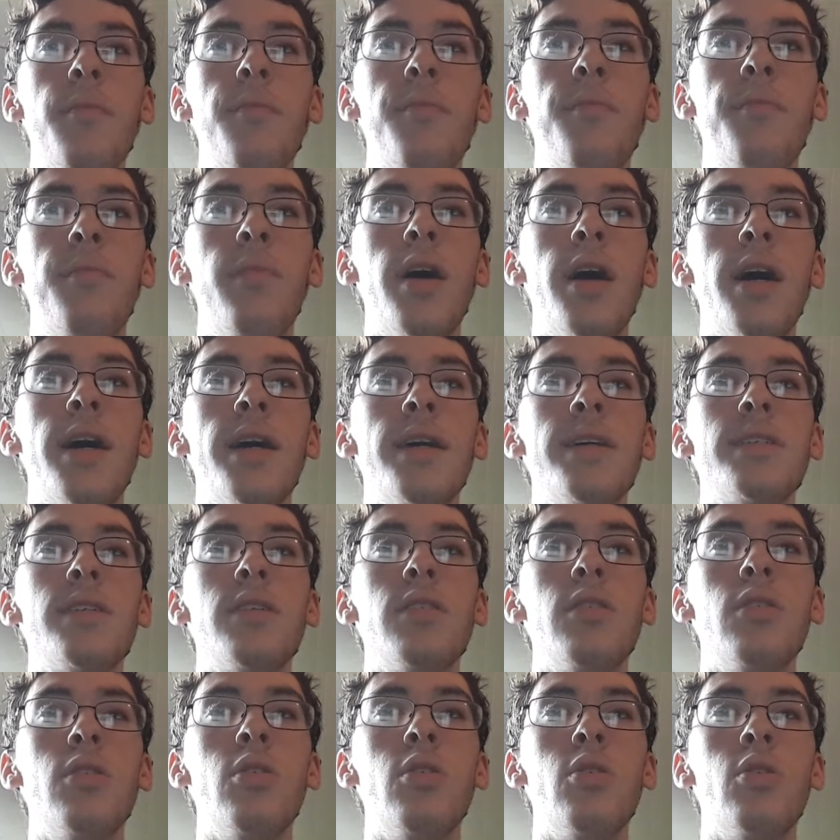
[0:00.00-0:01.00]
But
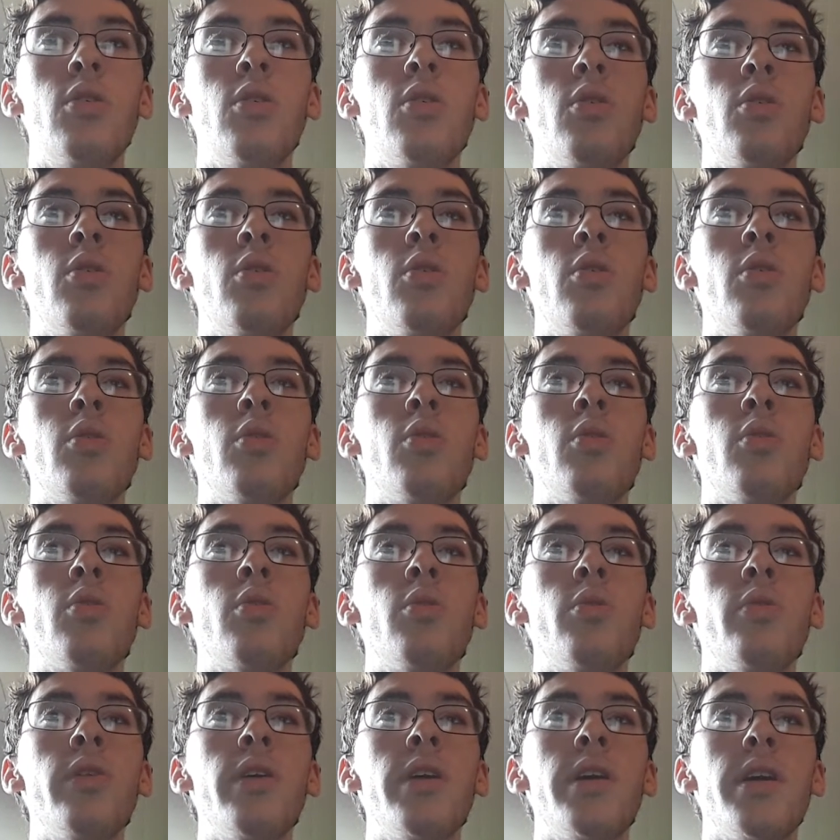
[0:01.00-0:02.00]

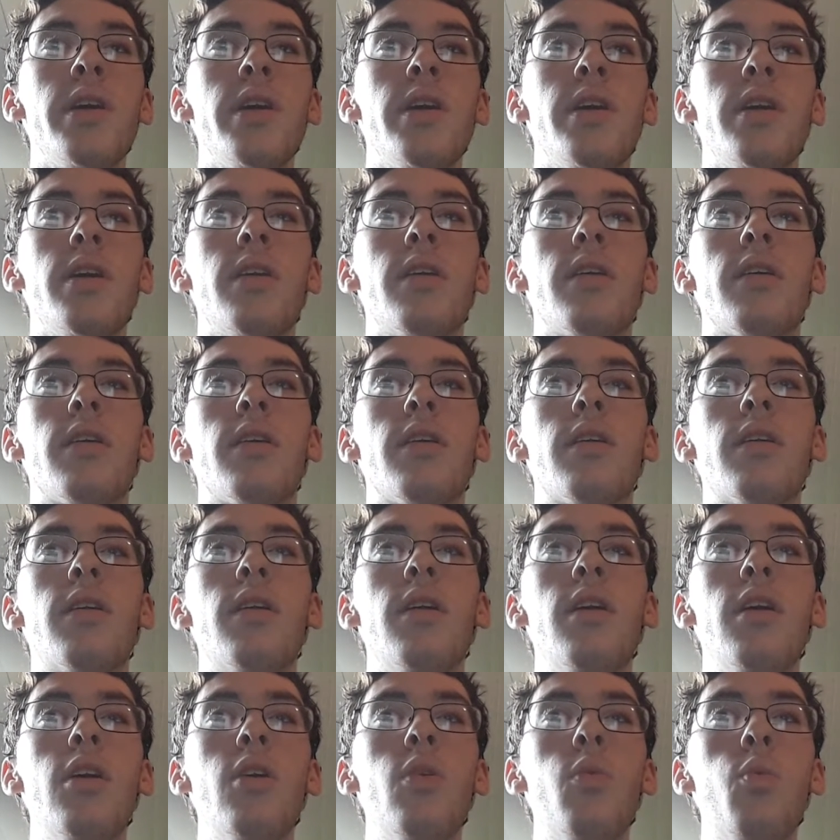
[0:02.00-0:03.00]
who
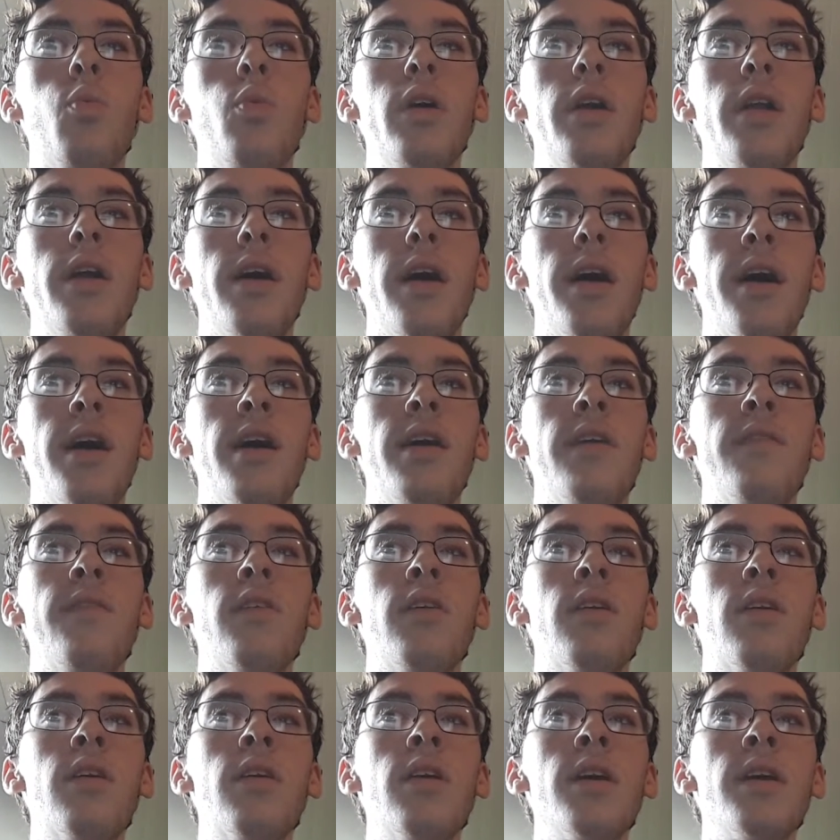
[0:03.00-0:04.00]
here would
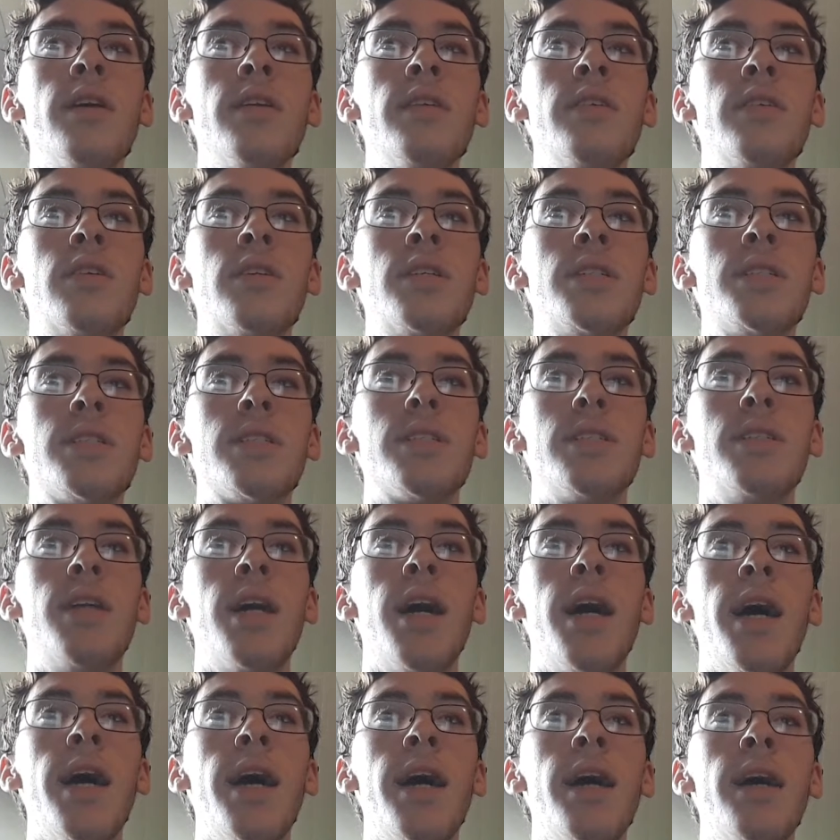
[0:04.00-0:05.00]
ever
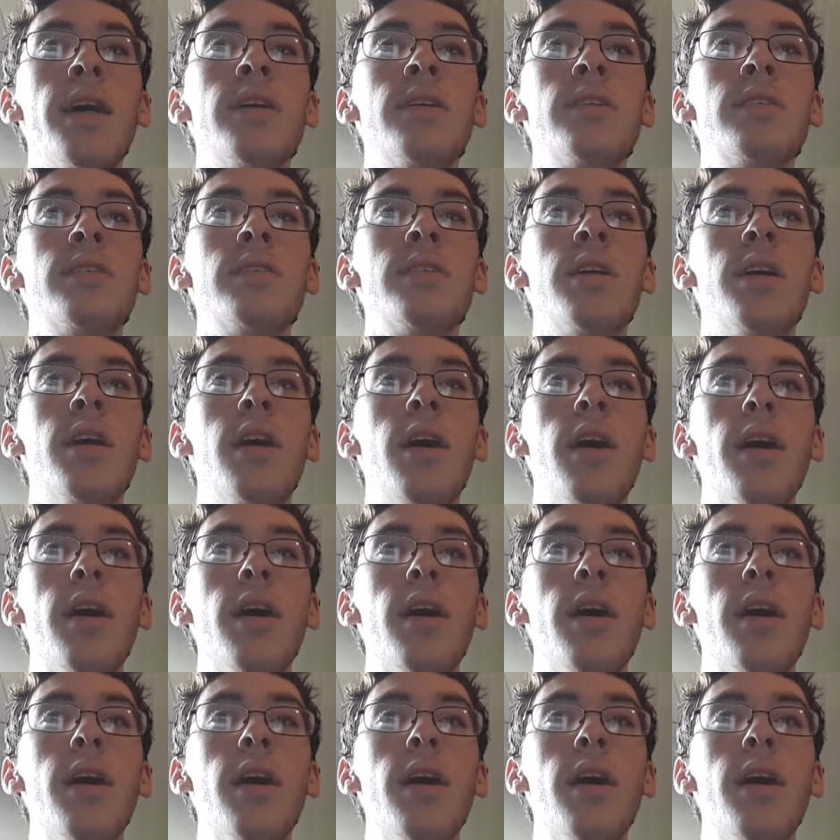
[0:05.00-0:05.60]
understand